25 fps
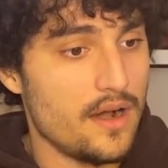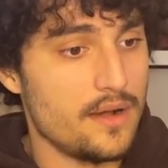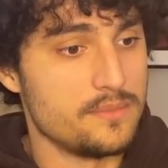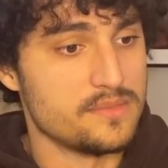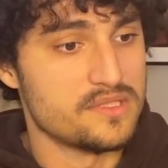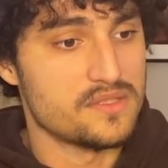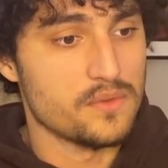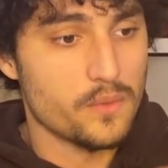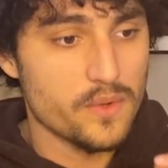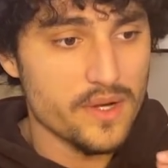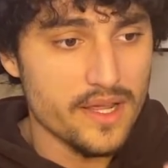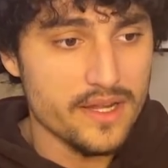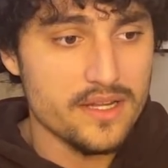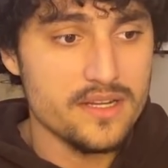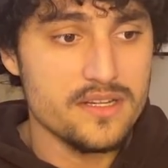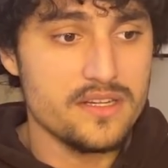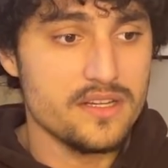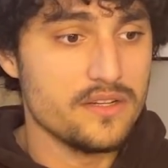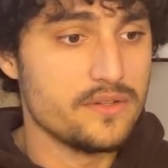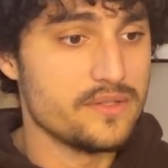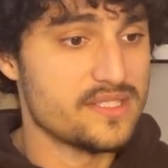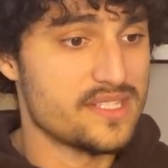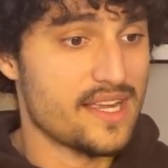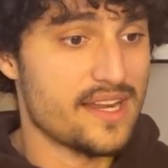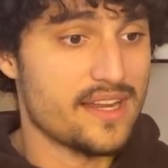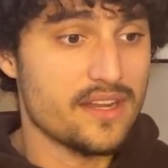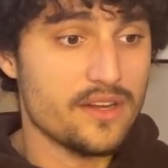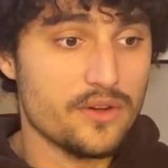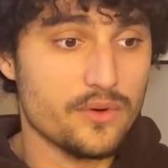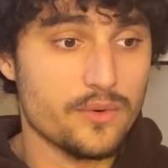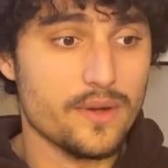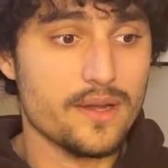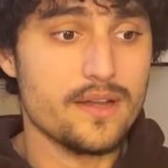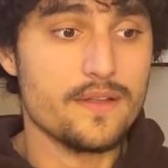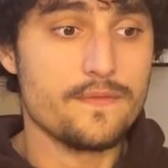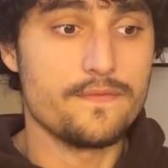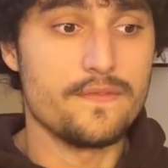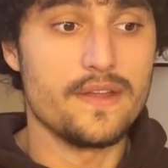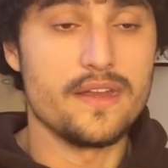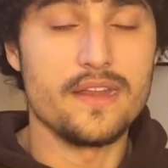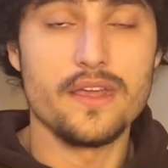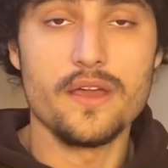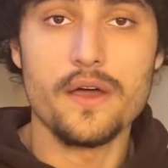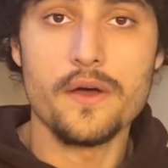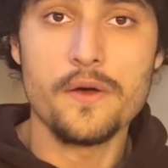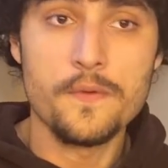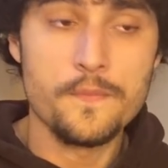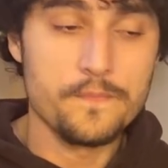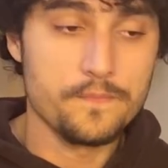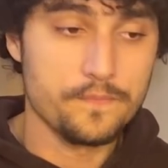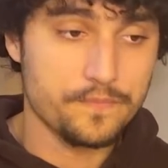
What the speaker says: So what I can do is I can create a video,